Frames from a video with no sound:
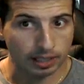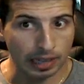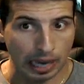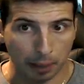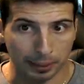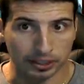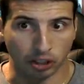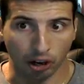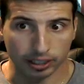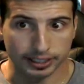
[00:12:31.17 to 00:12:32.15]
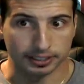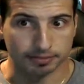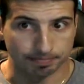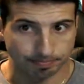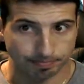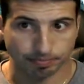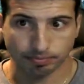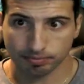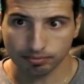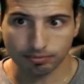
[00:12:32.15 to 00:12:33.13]
I mean, Garland.
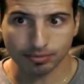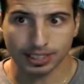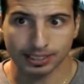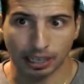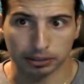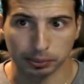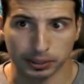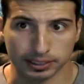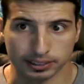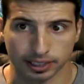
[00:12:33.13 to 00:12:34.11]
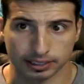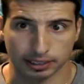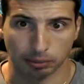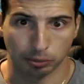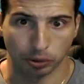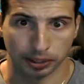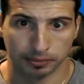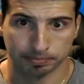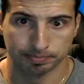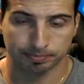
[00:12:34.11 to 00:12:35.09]
That was pretty disgusting, my boy.
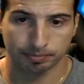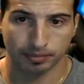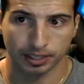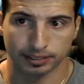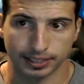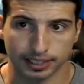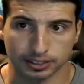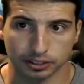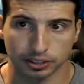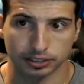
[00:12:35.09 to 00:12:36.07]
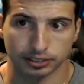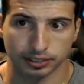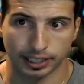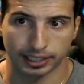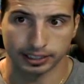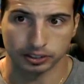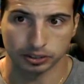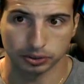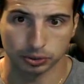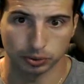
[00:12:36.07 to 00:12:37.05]
Next turn, I need to
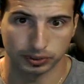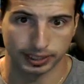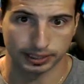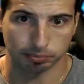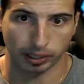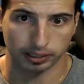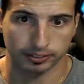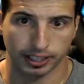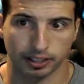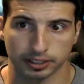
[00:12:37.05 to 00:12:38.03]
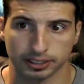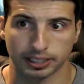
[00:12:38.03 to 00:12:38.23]
do is Bind of Chaos